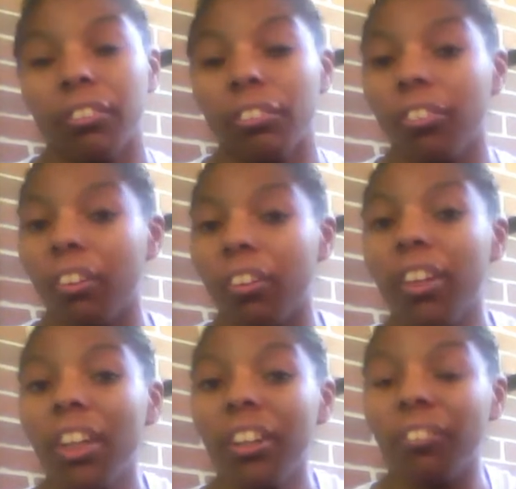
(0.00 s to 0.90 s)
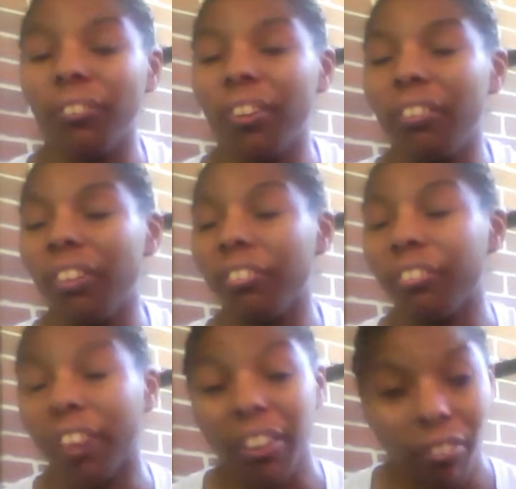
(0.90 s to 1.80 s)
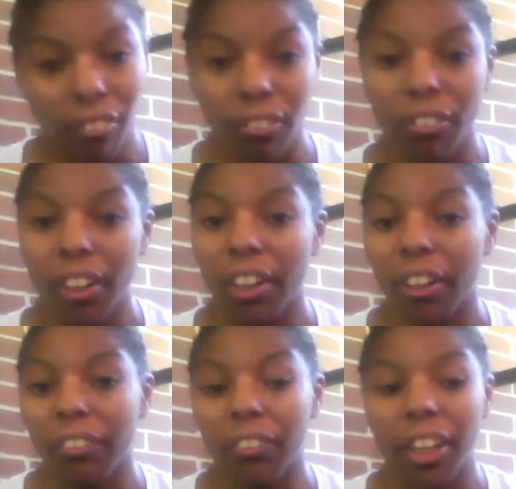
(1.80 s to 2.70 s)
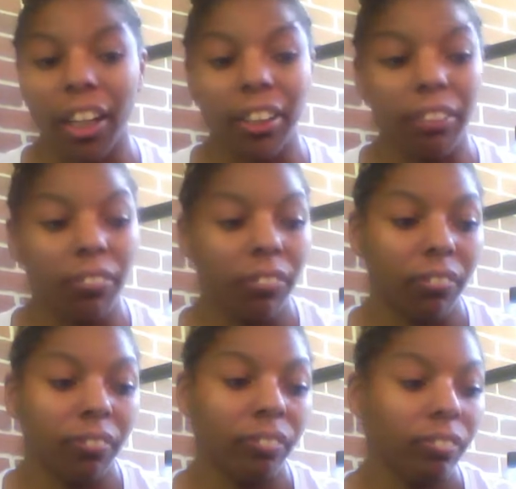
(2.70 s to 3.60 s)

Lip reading: through rub your fingers through your hair without even